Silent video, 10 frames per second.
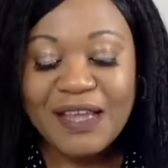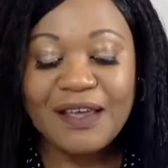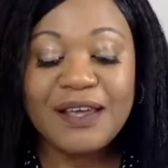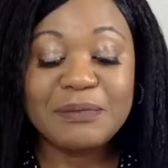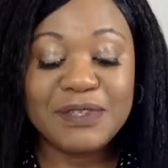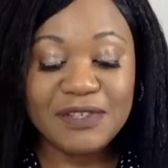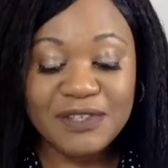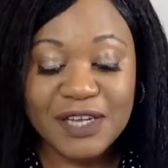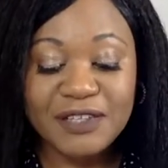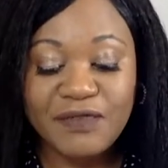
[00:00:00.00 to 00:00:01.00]
And so
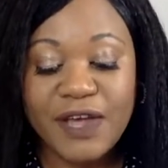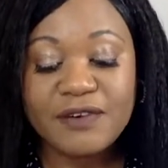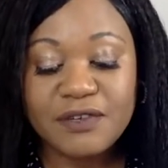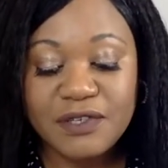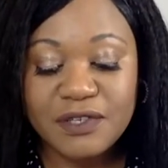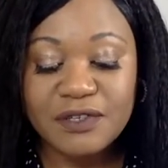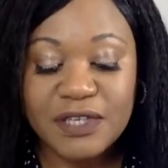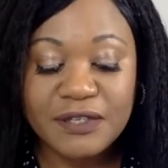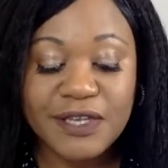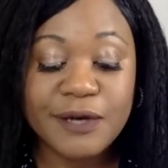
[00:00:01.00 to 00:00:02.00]
Detective Anderson
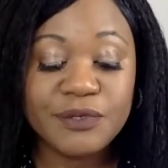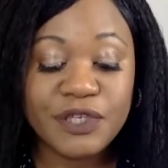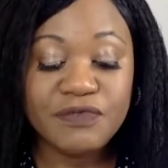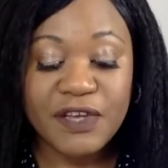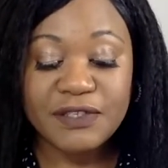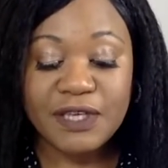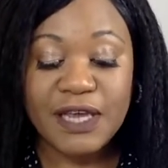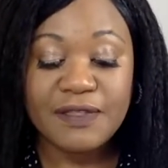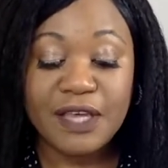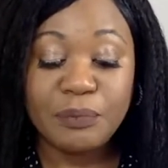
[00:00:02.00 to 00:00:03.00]
sets out to
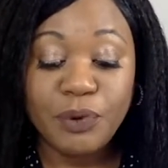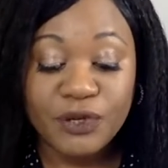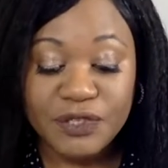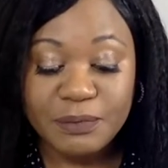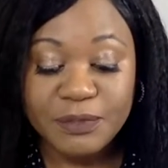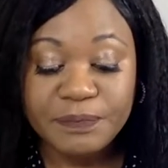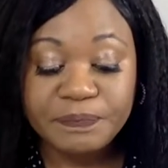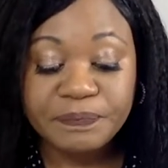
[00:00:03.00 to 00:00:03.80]
investigate the impossible.